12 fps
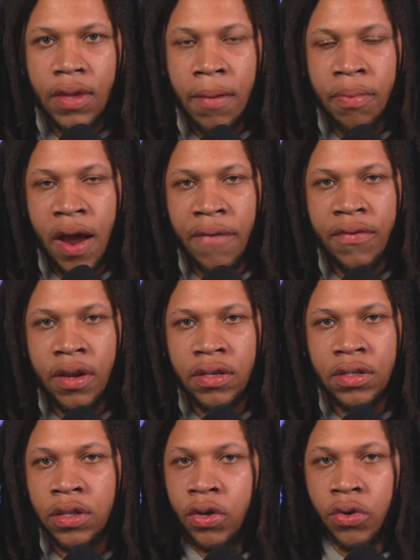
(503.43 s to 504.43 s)
and profit
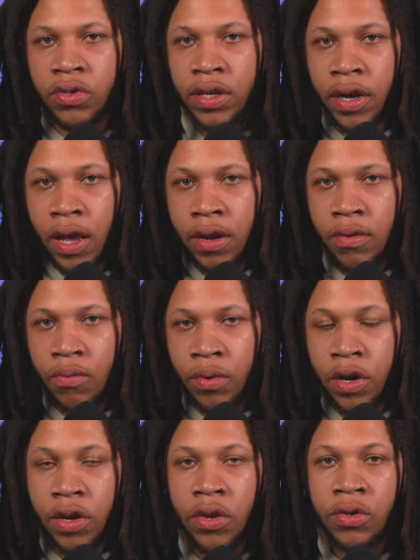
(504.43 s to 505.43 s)
is little to none
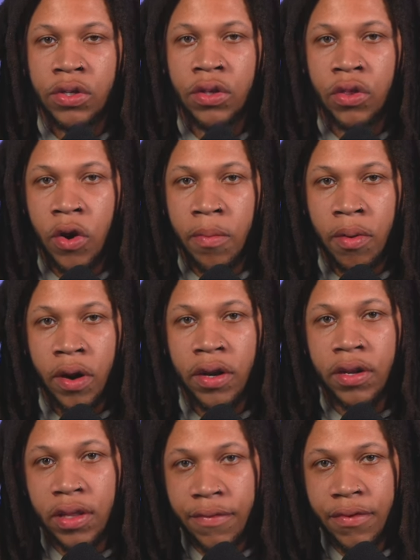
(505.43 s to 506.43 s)
when you're using third-party
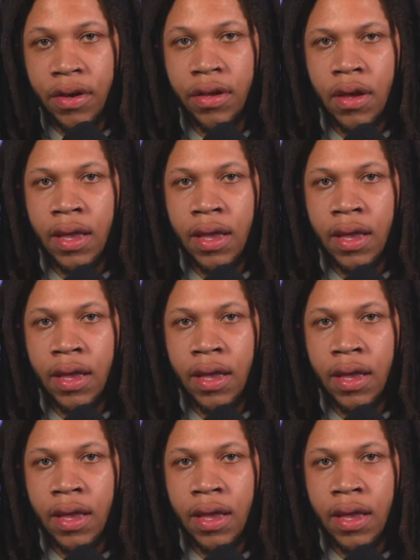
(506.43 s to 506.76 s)
delivery,